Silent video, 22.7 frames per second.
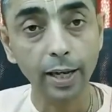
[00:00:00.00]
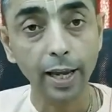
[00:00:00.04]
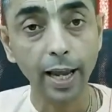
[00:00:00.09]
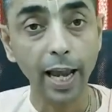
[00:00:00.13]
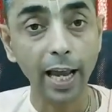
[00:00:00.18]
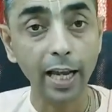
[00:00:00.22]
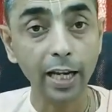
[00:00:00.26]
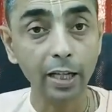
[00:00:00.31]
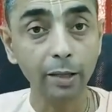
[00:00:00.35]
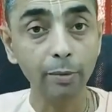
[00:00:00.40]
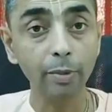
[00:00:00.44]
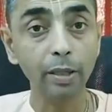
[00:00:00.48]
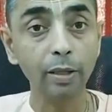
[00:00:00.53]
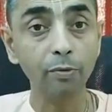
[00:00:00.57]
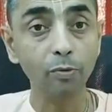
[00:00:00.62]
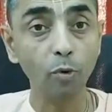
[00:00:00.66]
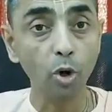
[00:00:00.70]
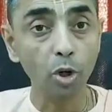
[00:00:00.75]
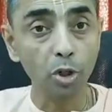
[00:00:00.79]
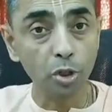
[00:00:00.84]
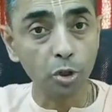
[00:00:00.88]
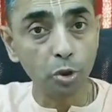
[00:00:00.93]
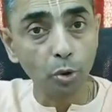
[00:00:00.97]
Enemy
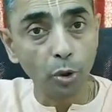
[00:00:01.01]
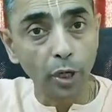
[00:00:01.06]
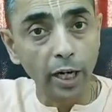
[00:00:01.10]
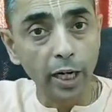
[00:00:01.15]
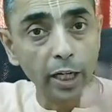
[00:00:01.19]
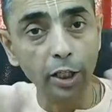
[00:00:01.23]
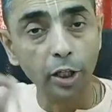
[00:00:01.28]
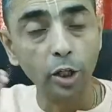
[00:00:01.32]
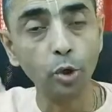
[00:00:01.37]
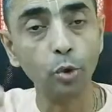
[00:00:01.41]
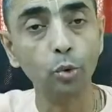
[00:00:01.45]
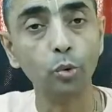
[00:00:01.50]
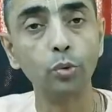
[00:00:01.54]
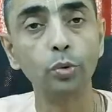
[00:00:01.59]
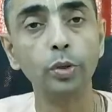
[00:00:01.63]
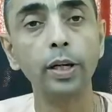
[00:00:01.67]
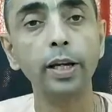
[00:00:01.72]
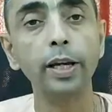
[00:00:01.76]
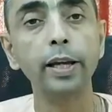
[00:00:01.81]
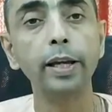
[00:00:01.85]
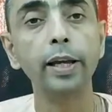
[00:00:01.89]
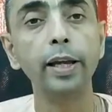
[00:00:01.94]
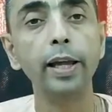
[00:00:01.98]
wants to hit you.
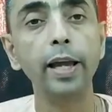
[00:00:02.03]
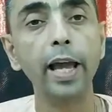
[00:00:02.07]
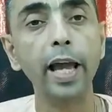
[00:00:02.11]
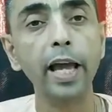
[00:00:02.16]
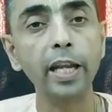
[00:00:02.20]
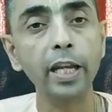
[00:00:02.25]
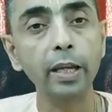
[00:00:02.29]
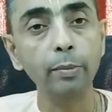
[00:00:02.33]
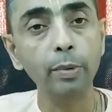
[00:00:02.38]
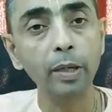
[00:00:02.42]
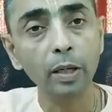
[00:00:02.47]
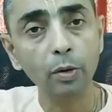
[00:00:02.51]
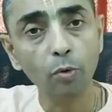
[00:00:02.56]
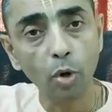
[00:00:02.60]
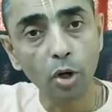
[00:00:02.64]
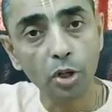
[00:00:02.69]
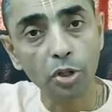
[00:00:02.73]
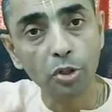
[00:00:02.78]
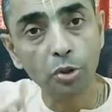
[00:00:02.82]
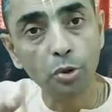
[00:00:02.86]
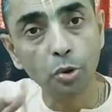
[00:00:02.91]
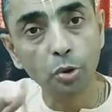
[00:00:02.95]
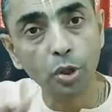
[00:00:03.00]
Enemy
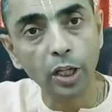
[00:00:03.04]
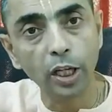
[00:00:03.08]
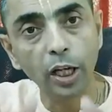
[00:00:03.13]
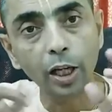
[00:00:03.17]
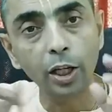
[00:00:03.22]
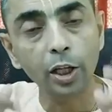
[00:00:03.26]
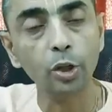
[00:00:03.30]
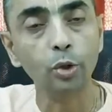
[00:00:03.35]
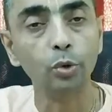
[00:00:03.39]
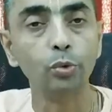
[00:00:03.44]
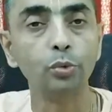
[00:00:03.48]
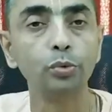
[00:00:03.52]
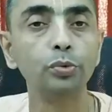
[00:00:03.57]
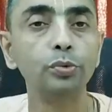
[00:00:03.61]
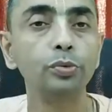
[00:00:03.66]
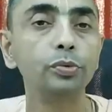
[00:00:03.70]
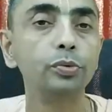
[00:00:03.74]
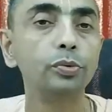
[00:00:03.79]
wants to kill you.